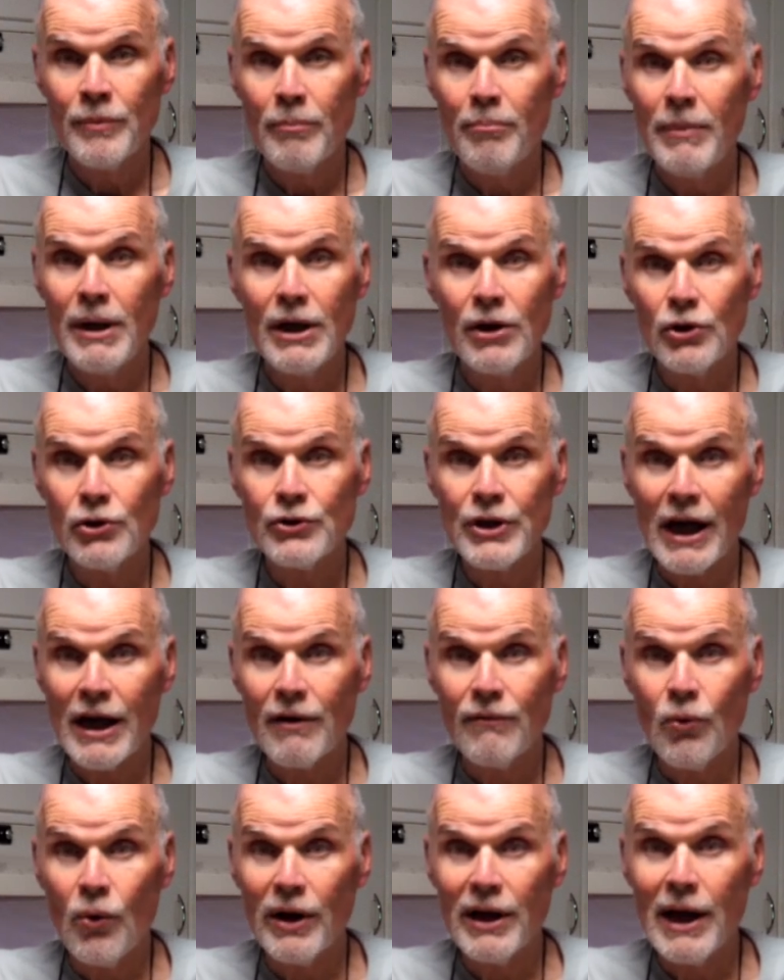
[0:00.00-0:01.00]
meals out
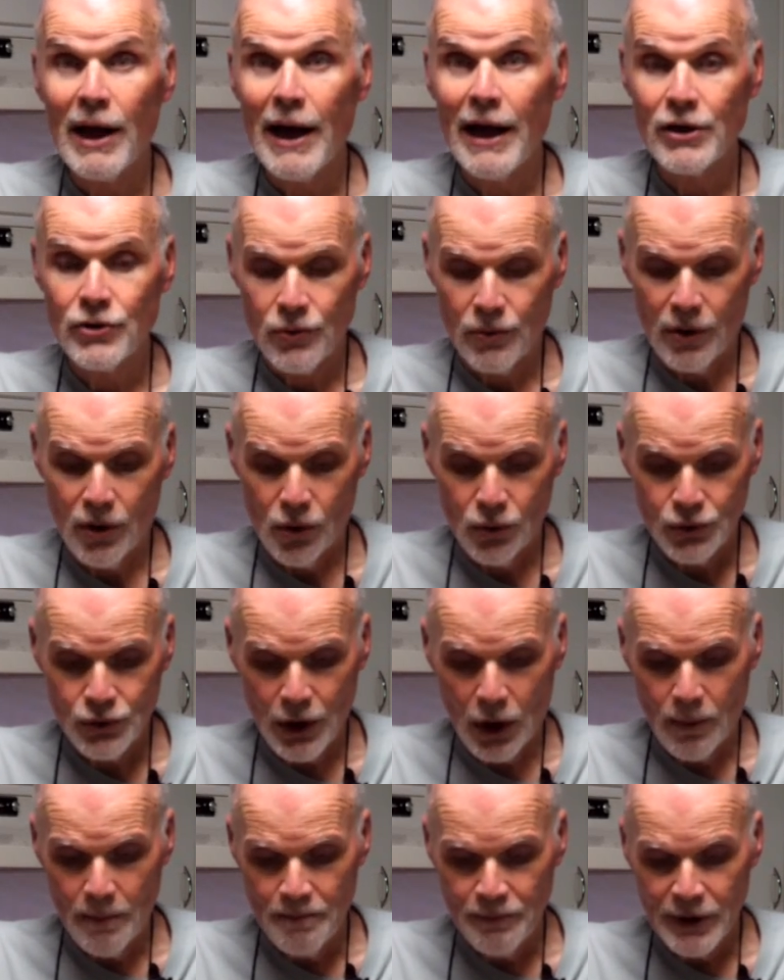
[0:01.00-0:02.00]
of one casserole.
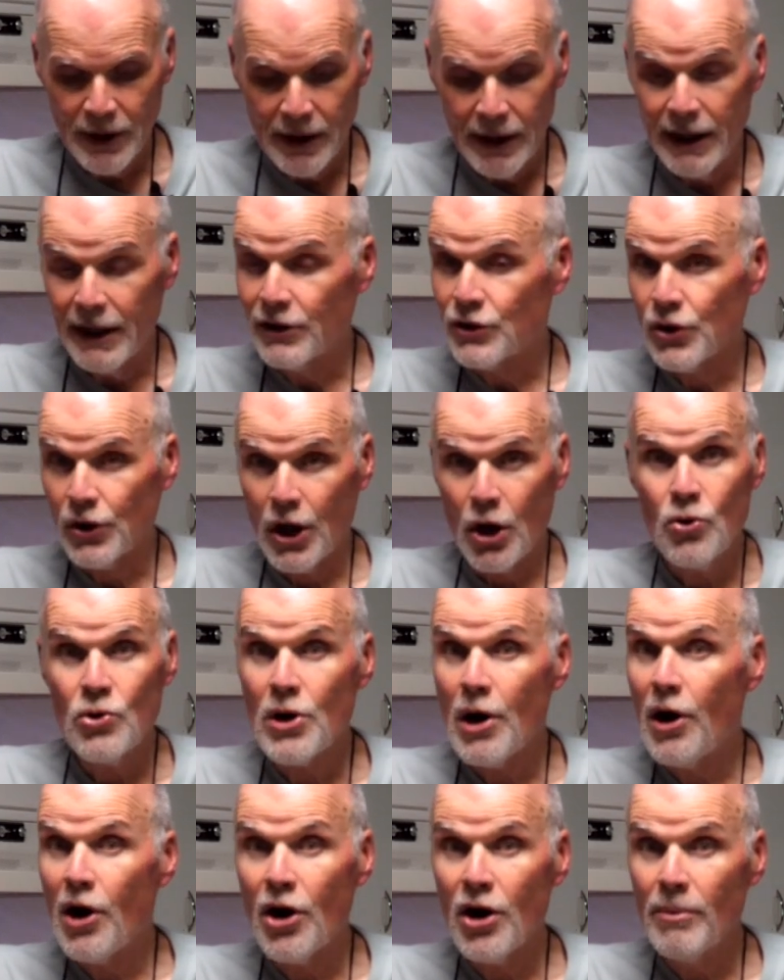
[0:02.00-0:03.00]
So it's low
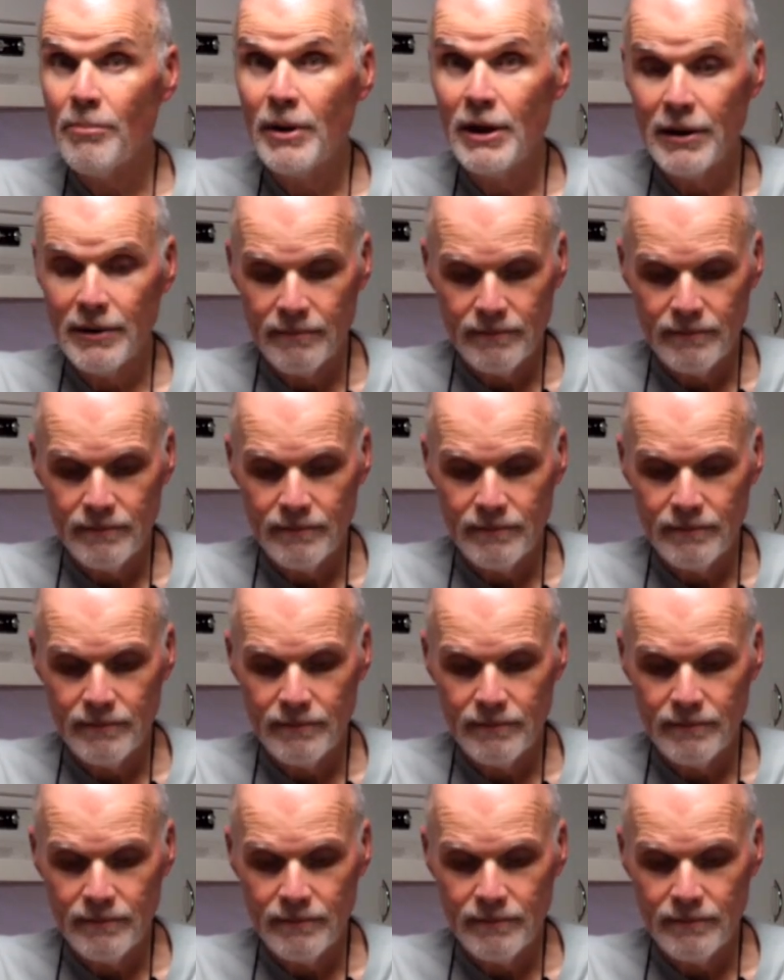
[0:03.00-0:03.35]
carb.